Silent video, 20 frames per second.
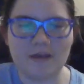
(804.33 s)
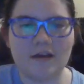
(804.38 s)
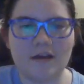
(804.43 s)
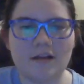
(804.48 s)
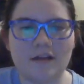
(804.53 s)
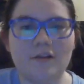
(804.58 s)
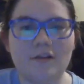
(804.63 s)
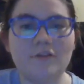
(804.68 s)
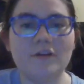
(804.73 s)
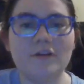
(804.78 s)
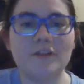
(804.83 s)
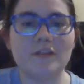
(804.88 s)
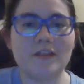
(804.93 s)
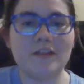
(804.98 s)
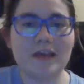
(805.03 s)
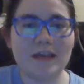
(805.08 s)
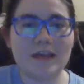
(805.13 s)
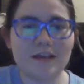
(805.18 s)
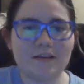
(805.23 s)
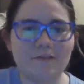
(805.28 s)
Logan
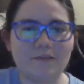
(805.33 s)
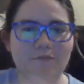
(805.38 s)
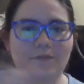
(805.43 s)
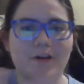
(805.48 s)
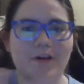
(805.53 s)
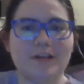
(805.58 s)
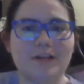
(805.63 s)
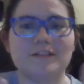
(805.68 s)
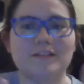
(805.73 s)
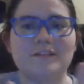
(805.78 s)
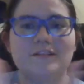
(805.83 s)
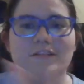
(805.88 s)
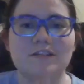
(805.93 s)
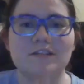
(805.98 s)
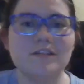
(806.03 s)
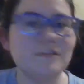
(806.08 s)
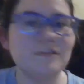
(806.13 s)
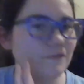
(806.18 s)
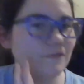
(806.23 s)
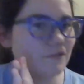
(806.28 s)
then fights the
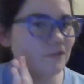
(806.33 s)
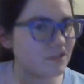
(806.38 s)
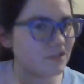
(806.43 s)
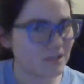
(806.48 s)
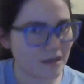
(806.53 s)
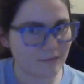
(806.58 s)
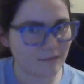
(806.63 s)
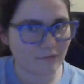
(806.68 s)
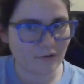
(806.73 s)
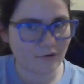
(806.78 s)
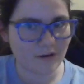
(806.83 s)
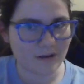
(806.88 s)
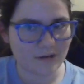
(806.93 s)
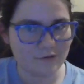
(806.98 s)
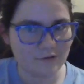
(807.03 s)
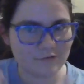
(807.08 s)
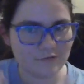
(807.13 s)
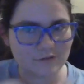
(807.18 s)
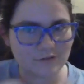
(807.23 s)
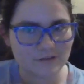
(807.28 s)
Silver Samurai,
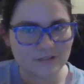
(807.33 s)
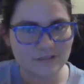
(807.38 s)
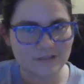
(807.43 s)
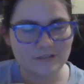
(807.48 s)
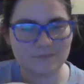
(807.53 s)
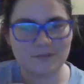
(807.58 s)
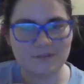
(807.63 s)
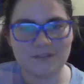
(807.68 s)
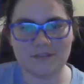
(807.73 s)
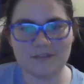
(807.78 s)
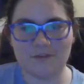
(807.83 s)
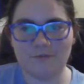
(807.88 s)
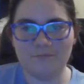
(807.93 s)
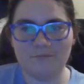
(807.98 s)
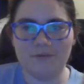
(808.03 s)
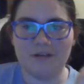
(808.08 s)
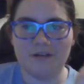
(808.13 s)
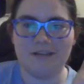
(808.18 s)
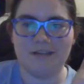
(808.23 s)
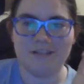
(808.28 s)
who turns out to be his old
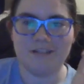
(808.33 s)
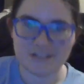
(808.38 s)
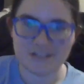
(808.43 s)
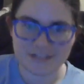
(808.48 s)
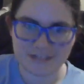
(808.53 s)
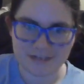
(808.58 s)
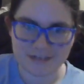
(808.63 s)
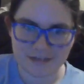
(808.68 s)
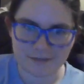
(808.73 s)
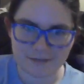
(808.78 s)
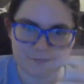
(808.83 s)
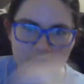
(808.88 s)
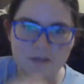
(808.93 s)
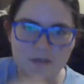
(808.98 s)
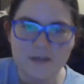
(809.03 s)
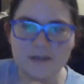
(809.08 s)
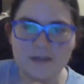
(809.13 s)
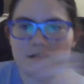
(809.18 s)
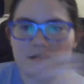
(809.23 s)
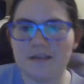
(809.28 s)
buddy Yoshida.
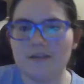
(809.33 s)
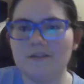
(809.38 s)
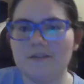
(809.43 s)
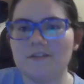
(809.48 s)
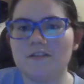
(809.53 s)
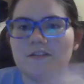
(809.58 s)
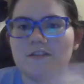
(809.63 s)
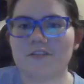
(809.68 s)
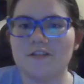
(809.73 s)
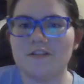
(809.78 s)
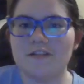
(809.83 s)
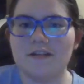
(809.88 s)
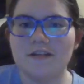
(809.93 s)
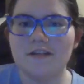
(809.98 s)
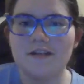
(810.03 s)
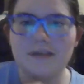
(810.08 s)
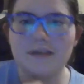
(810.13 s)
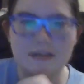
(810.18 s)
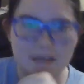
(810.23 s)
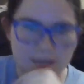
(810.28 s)
He kills
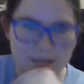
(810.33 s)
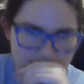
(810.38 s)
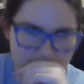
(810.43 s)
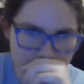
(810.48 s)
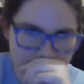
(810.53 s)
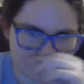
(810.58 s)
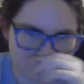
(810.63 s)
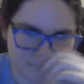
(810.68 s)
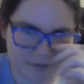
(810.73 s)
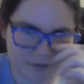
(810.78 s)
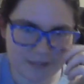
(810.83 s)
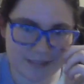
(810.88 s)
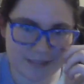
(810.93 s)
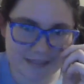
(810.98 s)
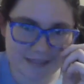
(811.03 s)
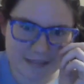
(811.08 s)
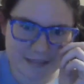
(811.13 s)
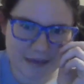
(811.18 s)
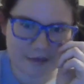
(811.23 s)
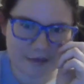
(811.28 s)
Yoshida and
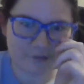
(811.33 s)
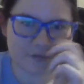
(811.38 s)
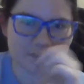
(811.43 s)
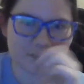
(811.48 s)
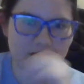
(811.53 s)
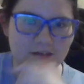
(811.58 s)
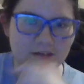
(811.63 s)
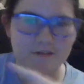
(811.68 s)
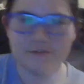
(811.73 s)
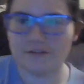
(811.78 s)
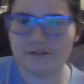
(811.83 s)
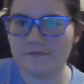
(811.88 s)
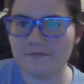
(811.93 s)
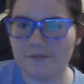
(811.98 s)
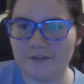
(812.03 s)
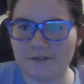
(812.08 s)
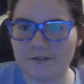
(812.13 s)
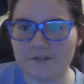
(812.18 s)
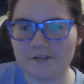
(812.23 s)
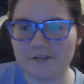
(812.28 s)
pieces out to other
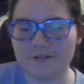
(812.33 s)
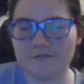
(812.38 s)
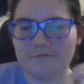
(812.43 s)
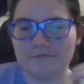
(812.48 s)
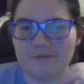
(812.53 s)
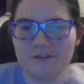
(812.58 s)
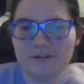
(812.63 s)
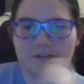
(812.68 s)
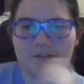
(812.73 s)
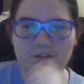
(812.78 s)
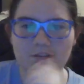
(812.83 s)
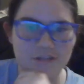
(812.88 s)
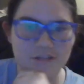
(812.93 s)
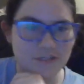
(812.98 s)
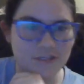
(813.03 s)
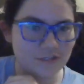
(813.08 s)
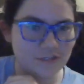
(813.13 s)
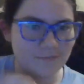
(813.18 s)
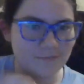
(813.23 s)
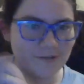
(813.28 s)
adventures with the
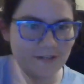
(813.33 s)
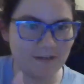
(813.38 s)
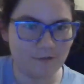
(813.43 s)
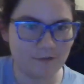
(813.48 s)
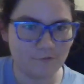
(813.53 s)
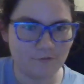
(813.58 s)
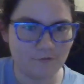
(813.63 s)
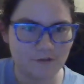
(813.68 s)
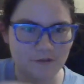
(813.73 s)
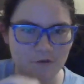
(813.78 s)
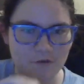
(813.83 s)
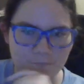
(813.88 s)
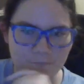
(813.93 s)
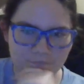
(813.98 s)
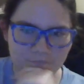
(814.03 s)
ninja buddy Yukio.